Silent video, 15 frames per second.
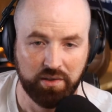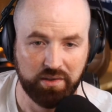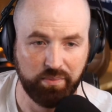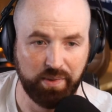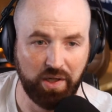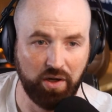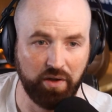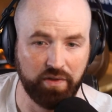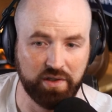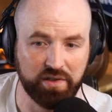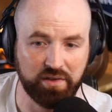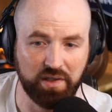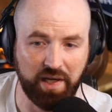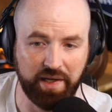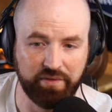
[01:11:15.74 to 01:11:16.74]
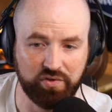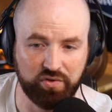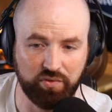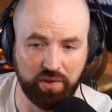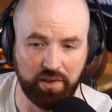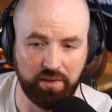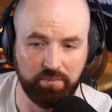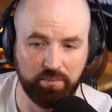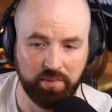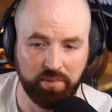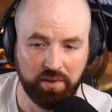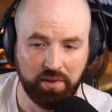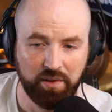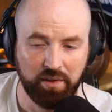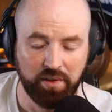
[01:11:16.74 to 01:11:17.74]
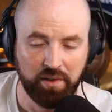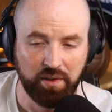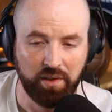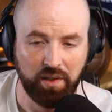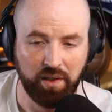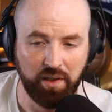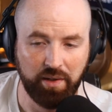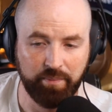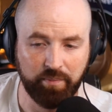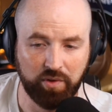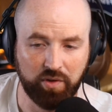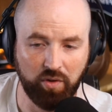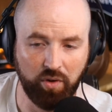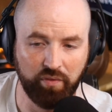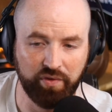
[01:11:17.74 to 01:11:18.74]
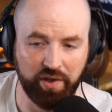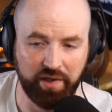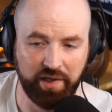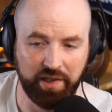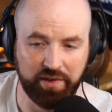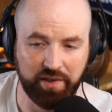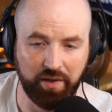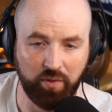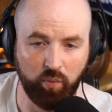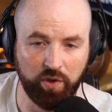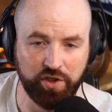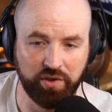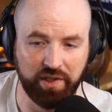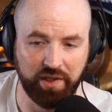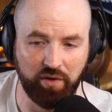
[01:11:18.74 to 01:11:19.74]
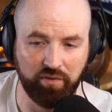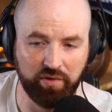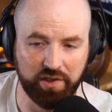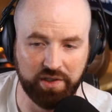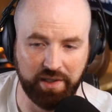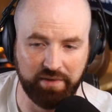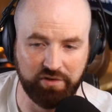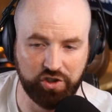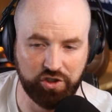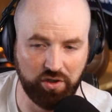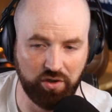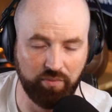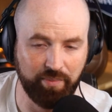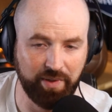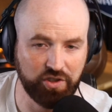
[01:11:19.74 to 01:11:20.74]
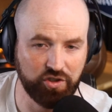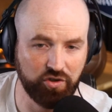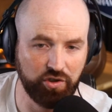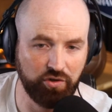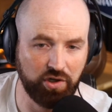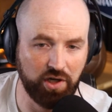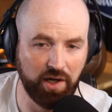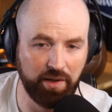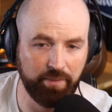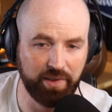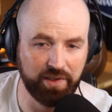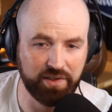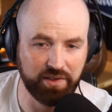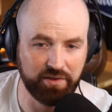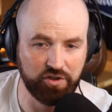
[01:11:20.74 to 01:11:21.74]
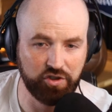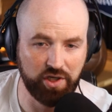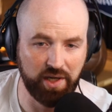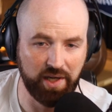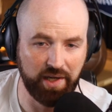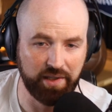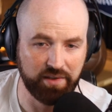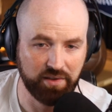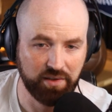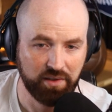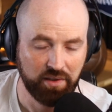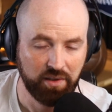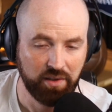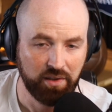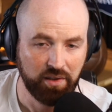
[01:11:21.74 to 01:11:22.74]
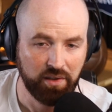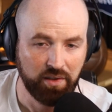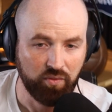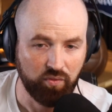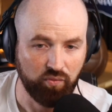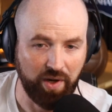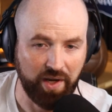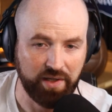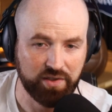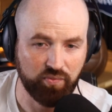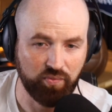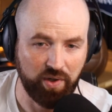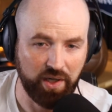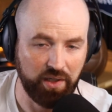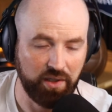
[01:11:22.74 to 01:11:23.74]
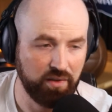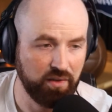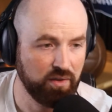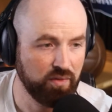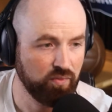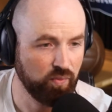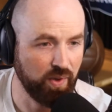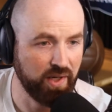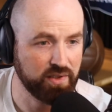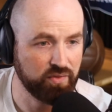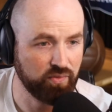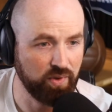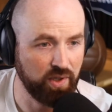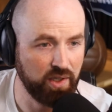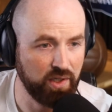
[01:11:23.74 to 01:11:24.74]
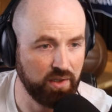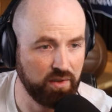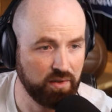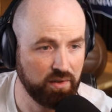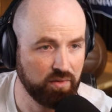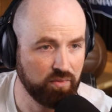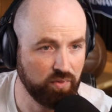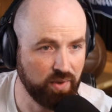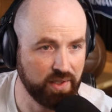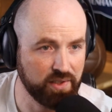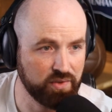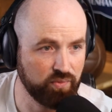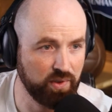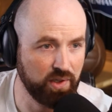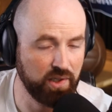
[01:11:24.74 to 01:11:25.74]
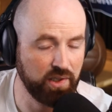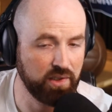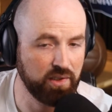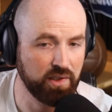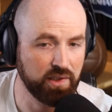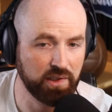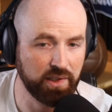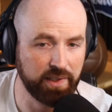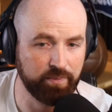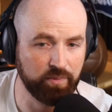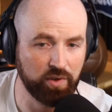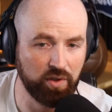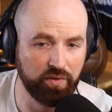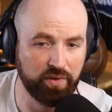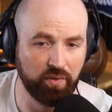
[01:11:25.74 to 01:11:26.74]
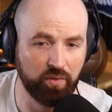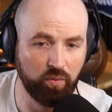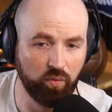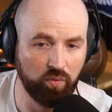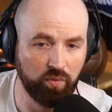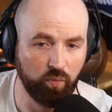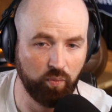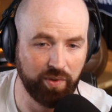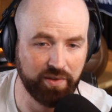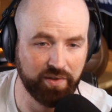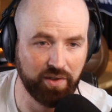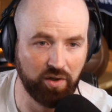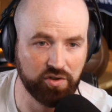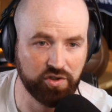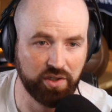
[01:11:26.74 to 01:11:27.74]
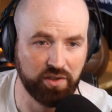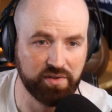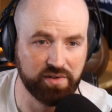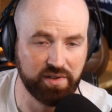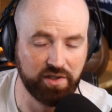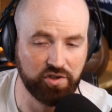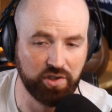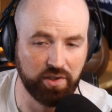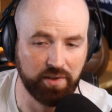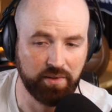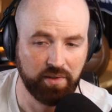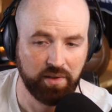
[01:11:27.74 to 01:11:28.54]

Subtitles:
be on this live stream. Go over there, hit there. When you get over to David's show, make sure you comment in the chat, rants raid, rants raid, rants raid, and let them know that our channel sent you.